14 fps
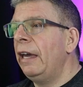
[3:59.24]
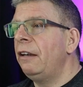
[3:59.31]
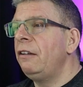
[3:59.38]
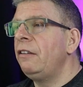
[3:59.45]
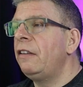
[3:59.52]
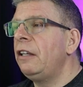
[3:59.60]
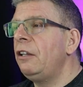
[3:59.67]

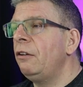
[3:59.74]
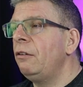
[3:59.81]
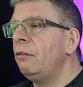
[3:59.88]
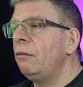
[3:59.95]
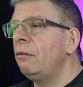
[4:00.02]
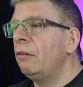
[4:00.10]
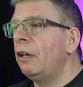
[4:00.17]
and that
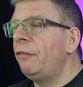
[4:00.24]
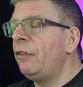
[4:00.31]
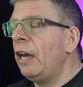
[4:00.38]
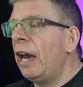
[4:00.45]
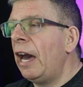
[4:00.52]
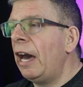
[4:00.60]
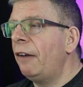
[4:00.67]
you,
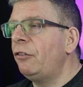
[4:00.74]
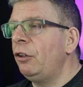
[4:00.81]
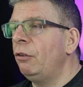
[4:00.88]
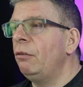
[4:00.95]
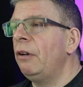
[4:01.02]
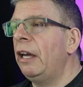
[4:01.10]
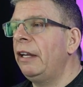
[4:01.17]
if you have
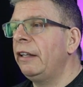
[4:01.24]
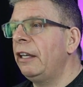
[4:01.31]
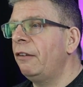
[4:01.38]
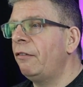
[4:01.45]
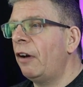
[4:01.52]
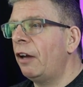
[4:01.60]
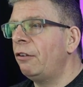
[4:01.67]
to, and
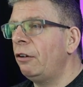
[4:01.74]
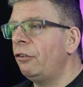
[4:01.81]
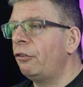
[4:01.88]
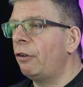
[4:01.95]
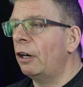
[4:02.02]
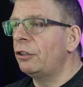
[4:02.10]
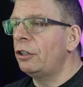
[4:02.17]
give other
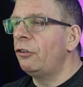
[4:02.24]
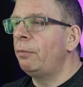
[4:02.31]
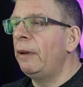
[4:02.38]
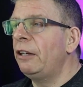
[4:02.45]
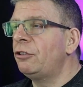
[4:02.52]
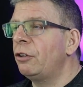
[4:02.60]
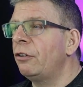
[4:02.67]

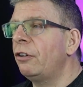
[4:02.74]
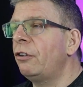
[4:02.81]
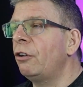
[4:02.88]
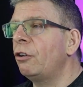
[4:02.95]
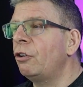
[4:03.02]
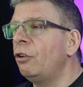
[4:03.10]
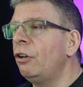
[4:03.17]
instructions, make sure that
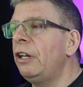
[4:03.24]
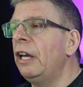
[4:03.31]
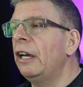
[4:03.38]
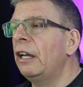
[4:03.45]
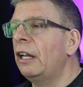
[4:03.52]
they're good,